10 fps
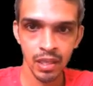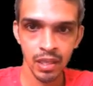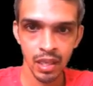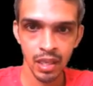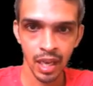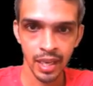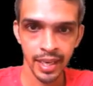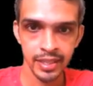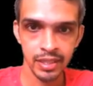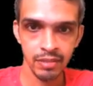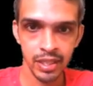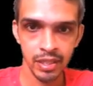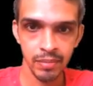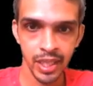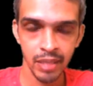an edge with the
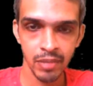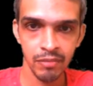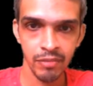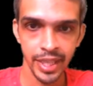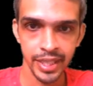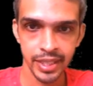minimum weight